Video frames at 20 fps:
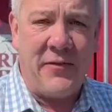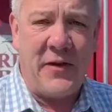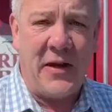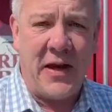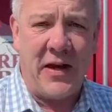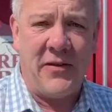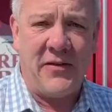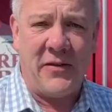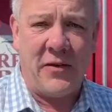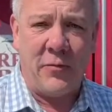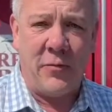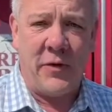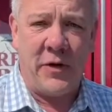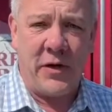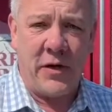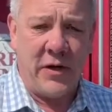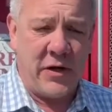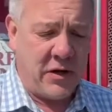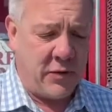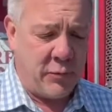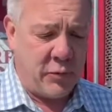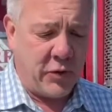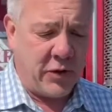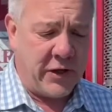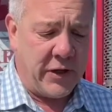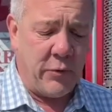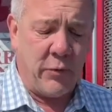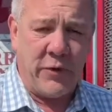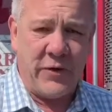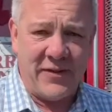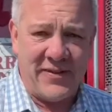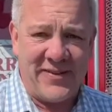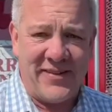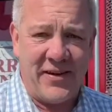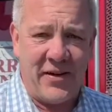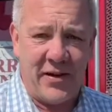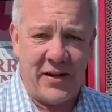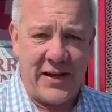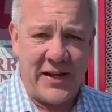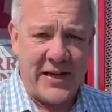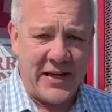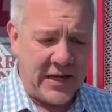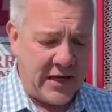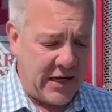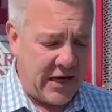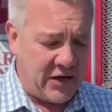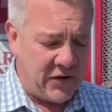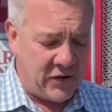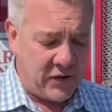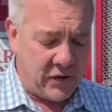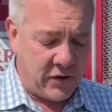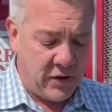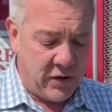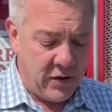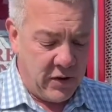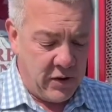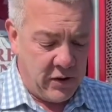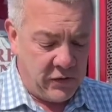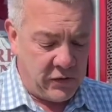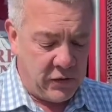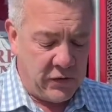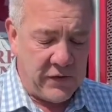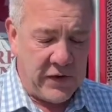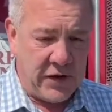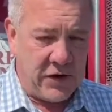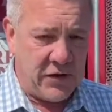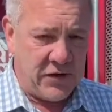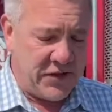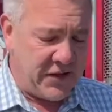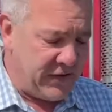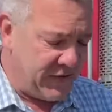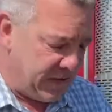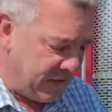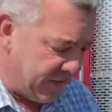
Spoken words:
you had something that you could plug in with a CLA connection. So you've got your DC